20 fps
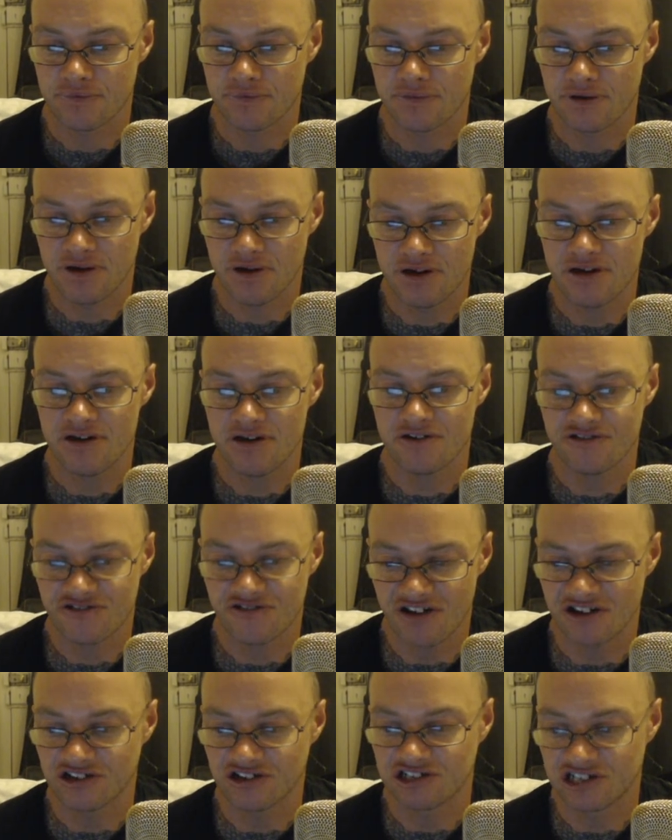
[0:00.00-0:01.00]

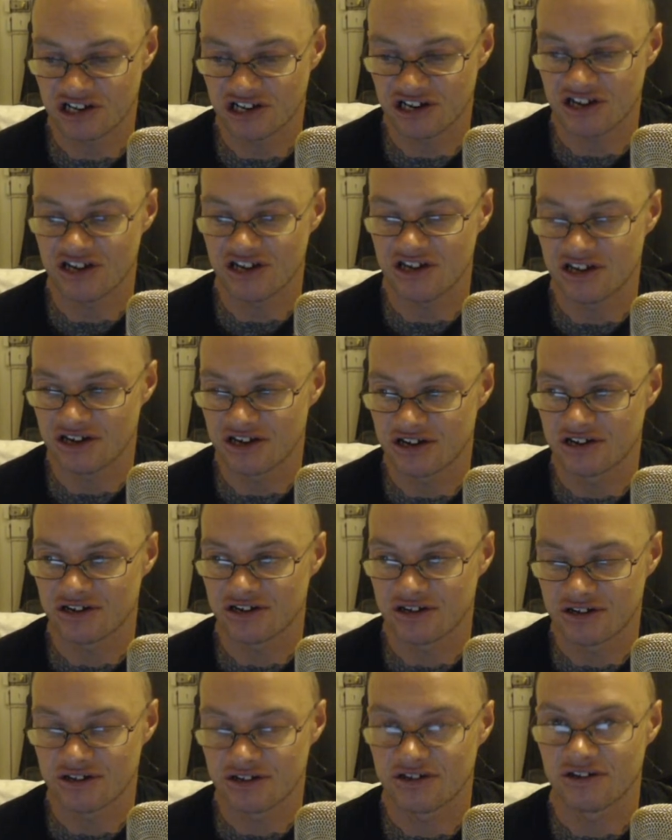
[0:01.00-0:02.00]
essentially,
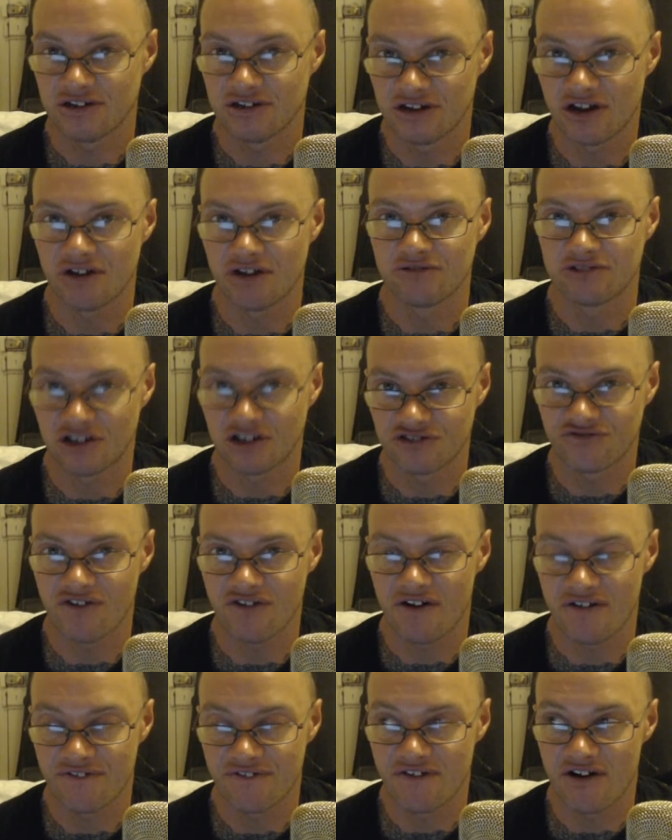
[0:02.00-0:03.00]
does
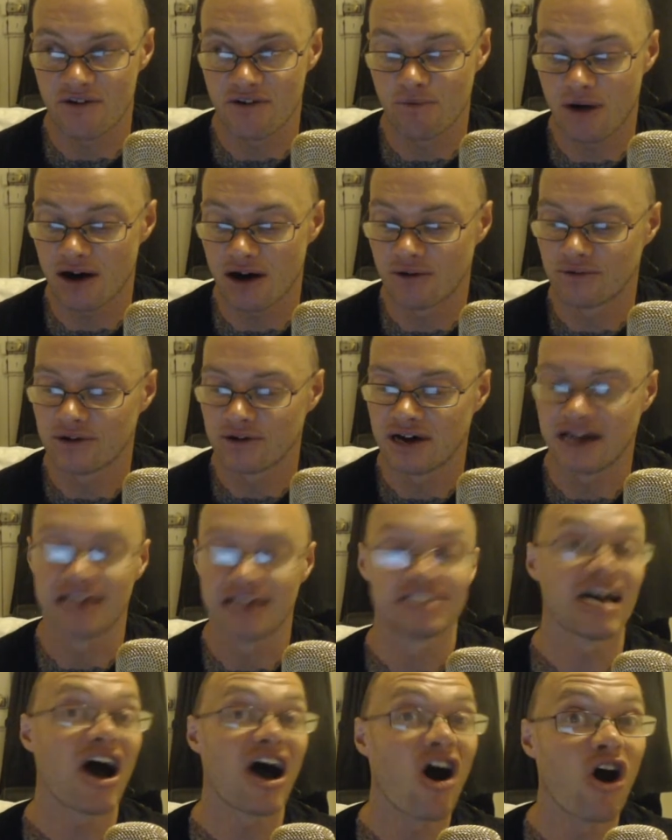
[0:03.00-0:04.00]
very, very well, and
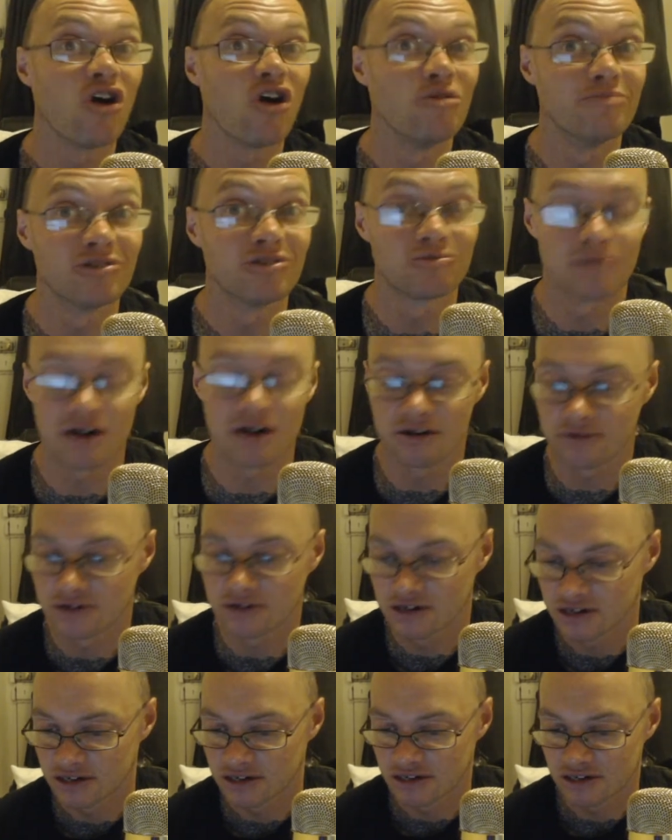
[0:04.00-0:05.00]
it's at home as well.
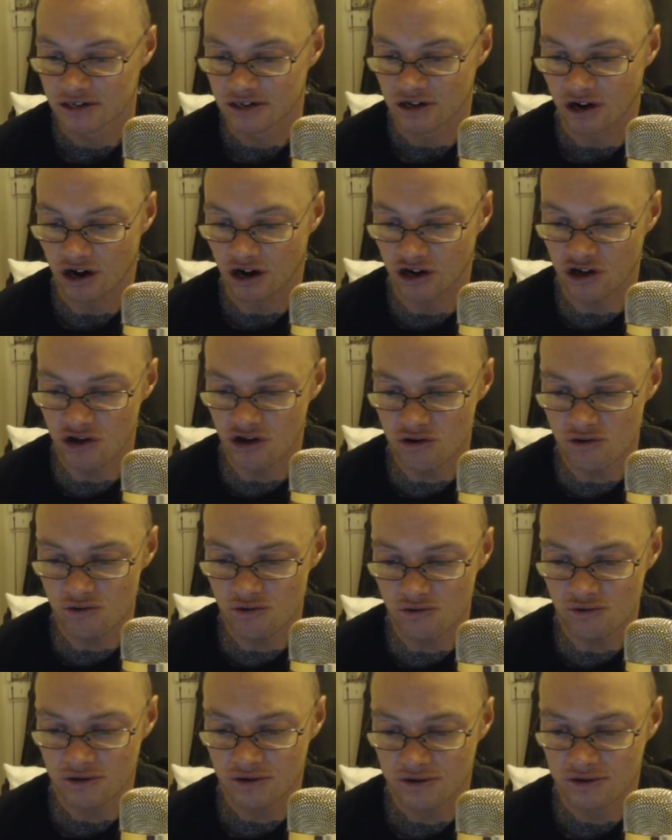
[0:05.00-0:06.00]
You've